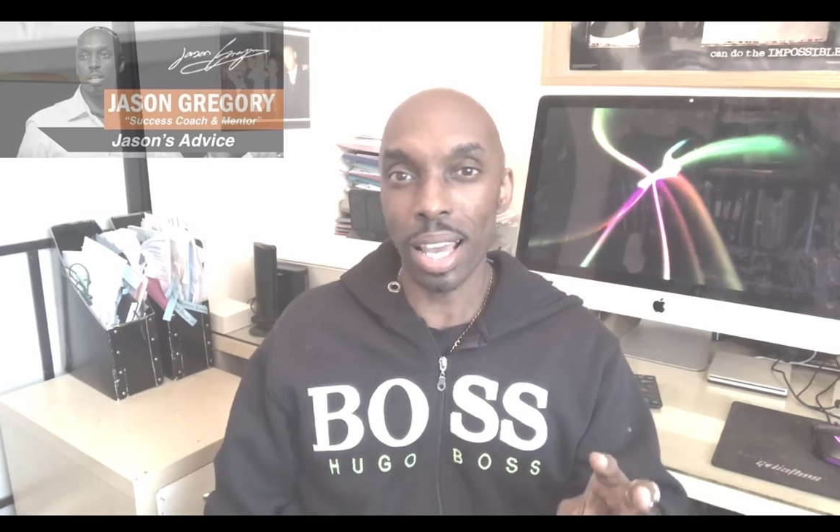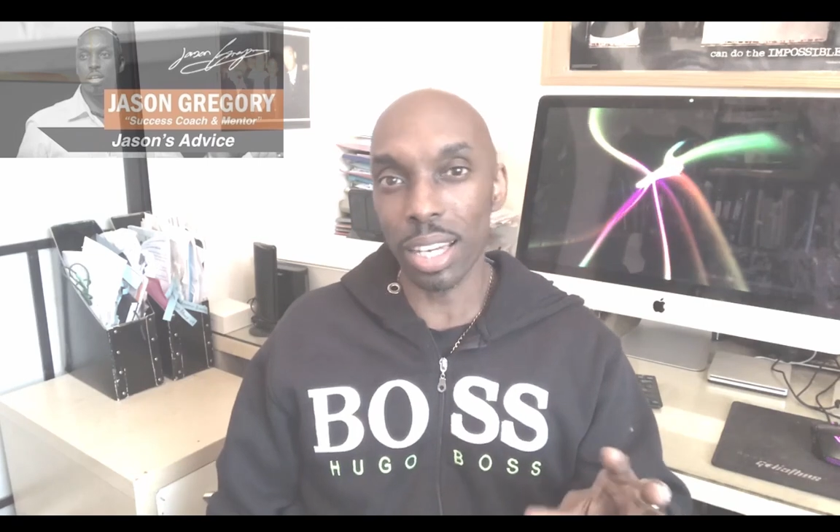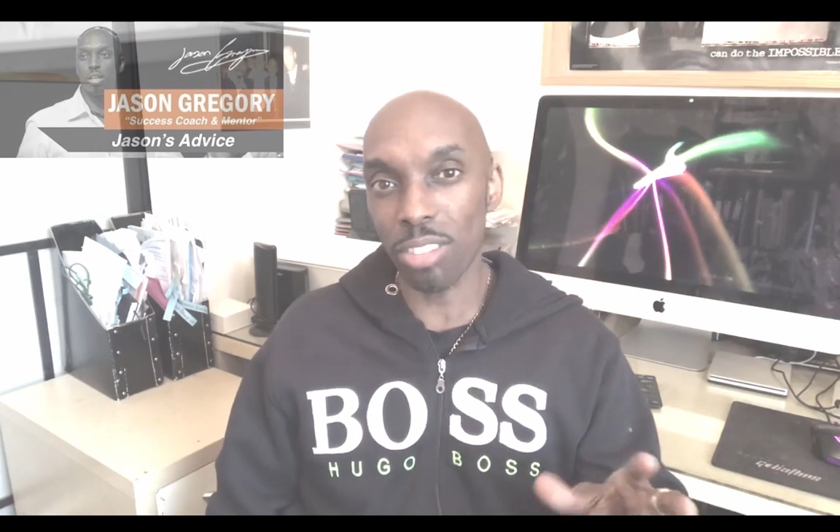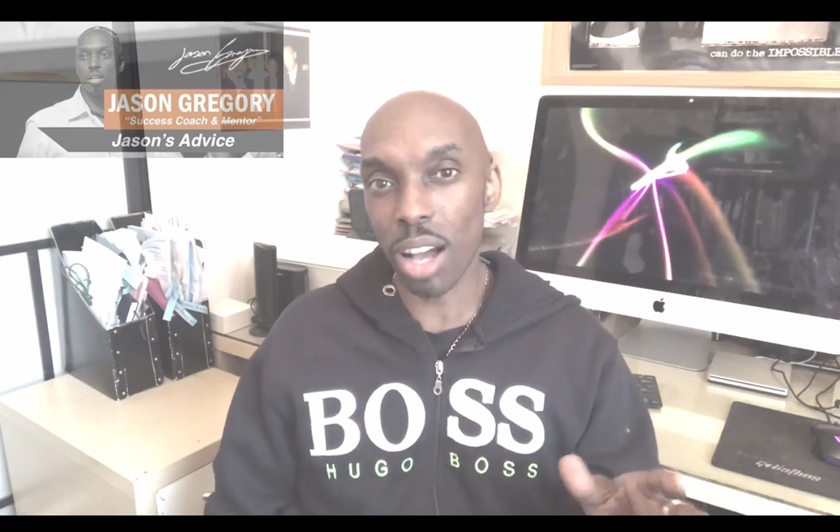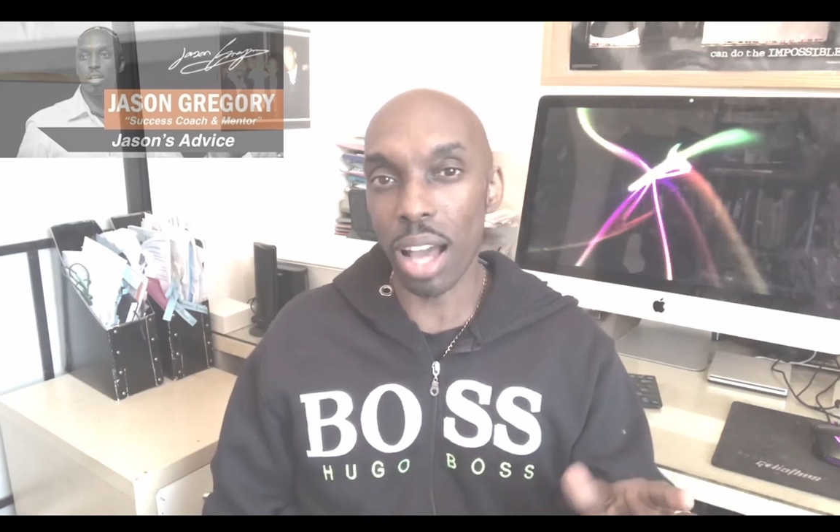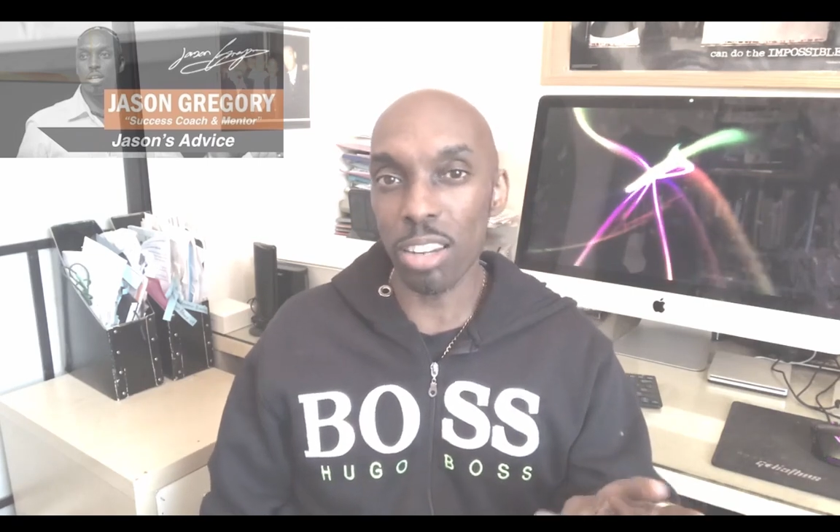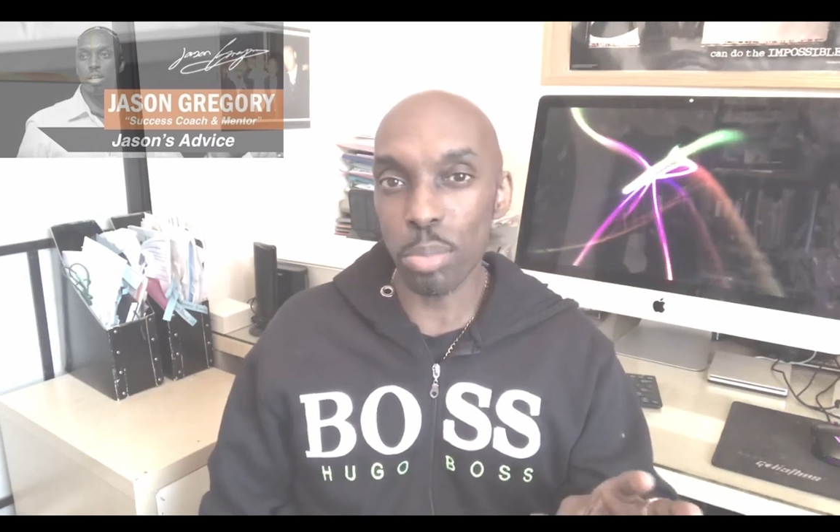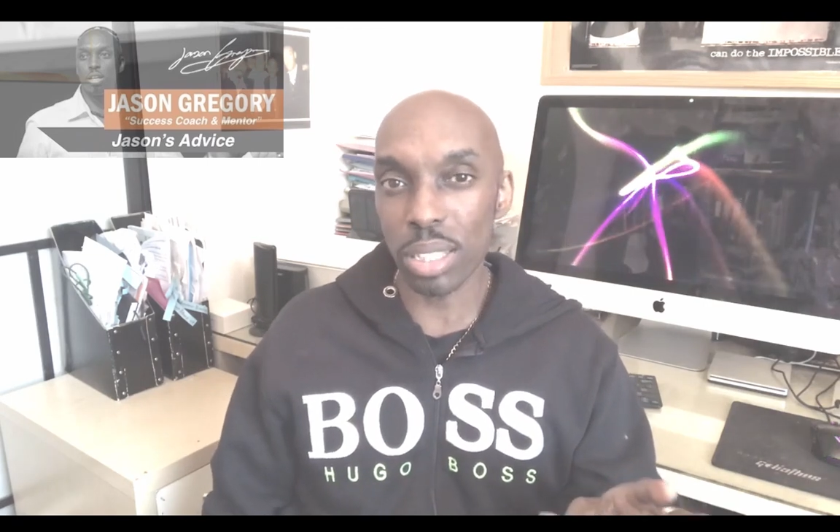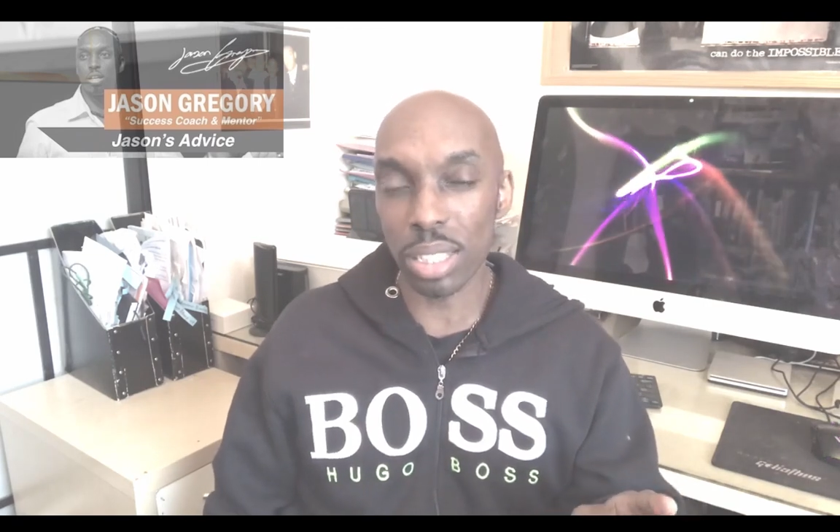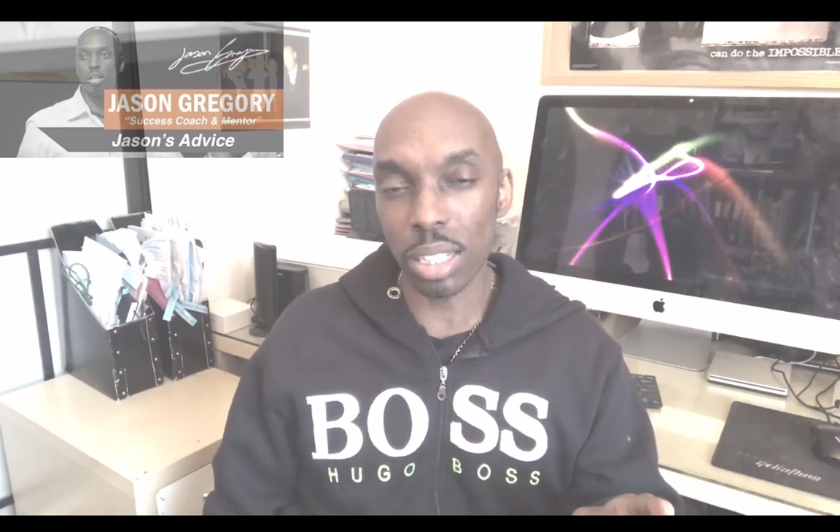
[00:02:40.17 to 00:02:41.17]
and they've kind of
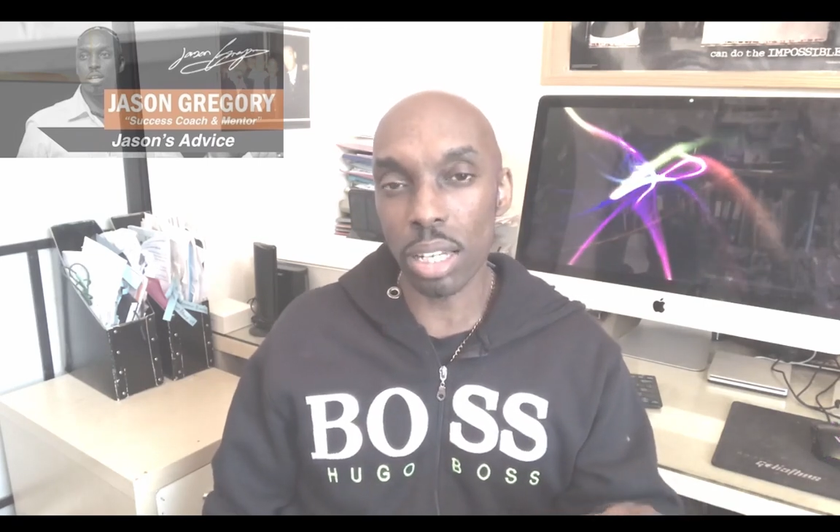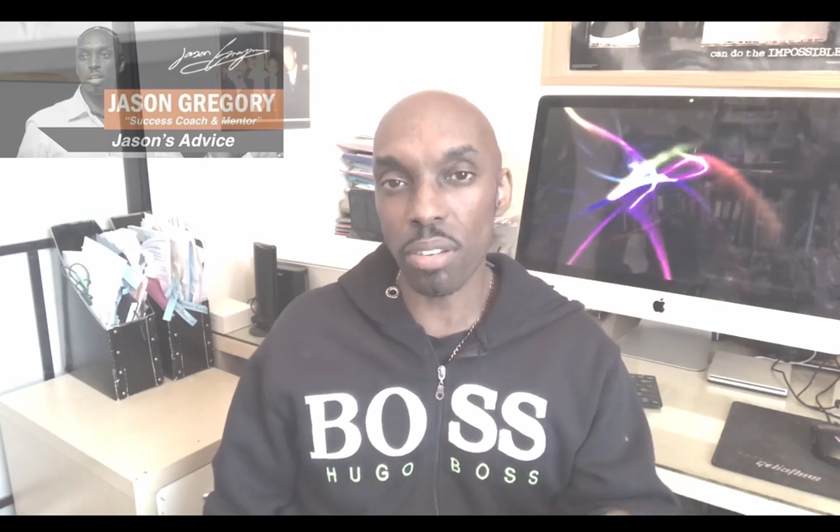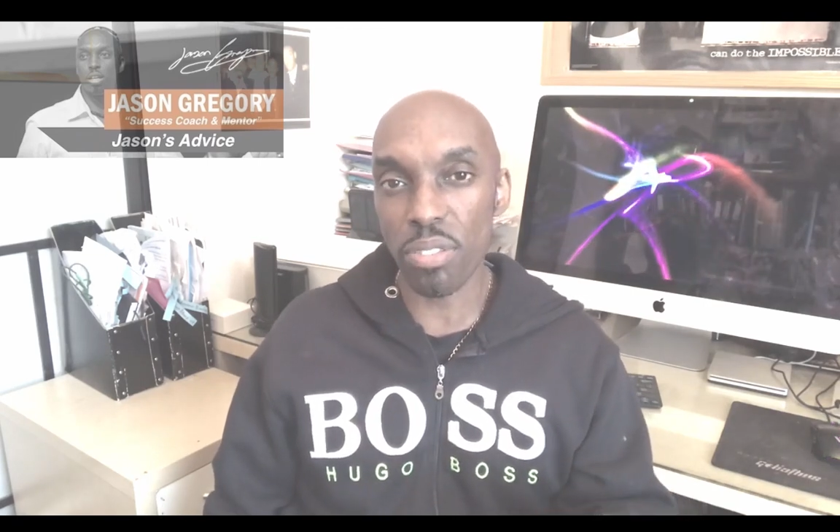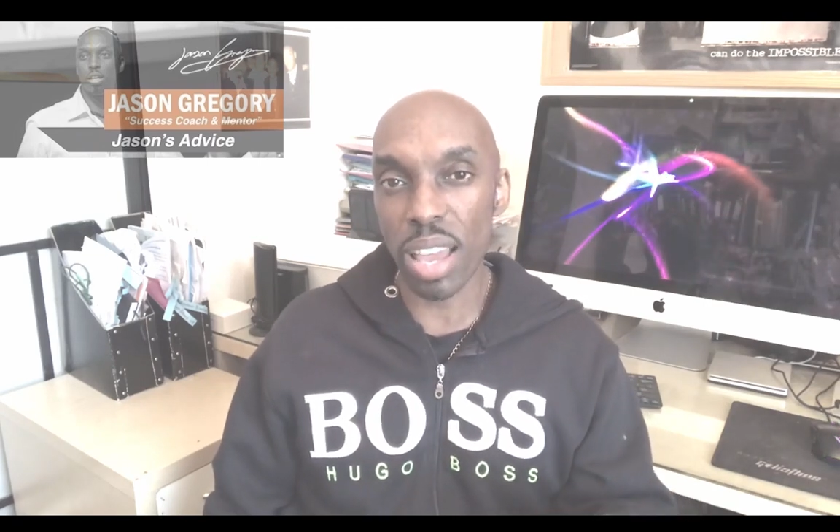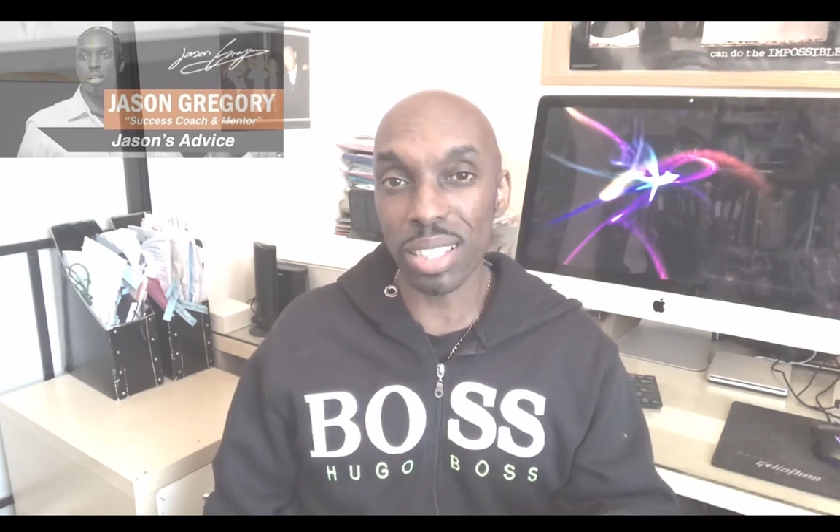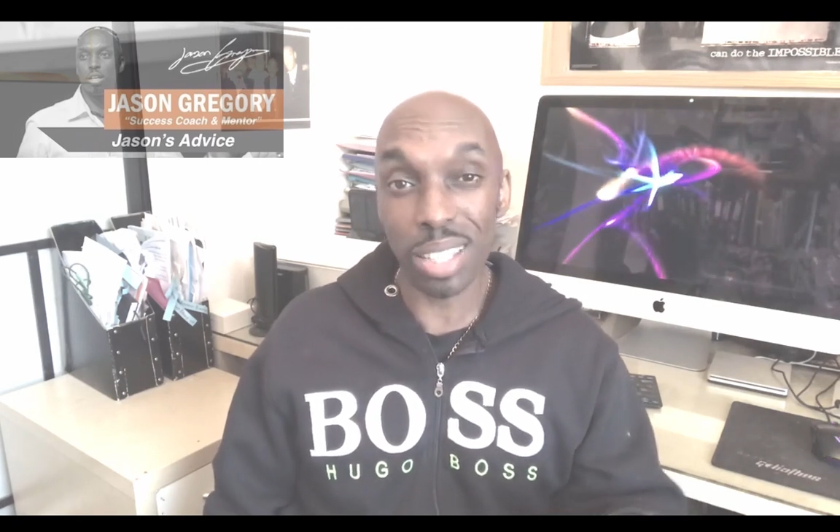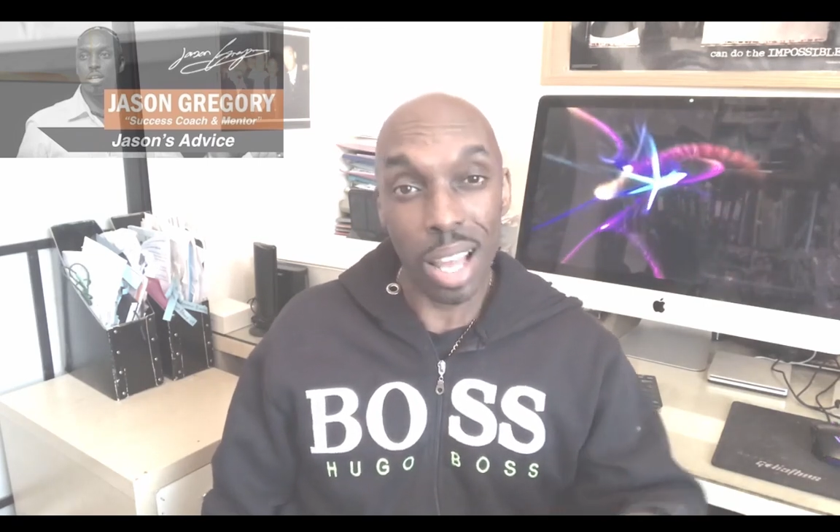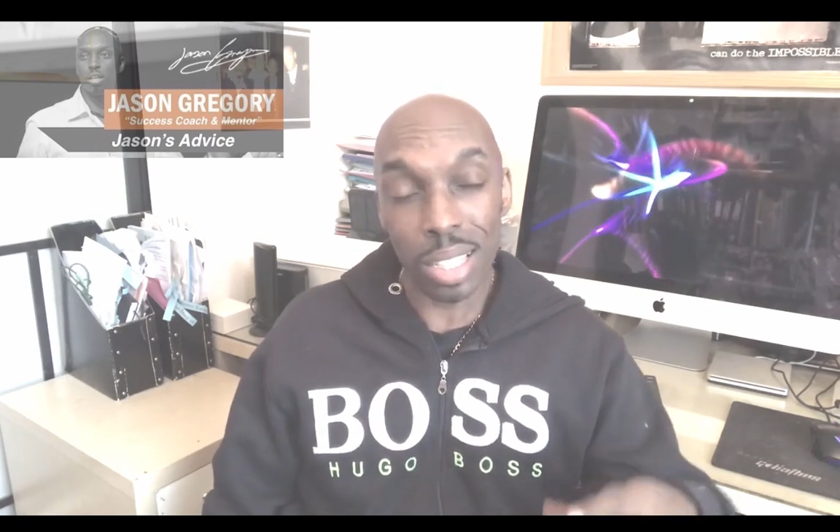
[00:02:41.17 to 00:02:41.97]
been sitting on the fence,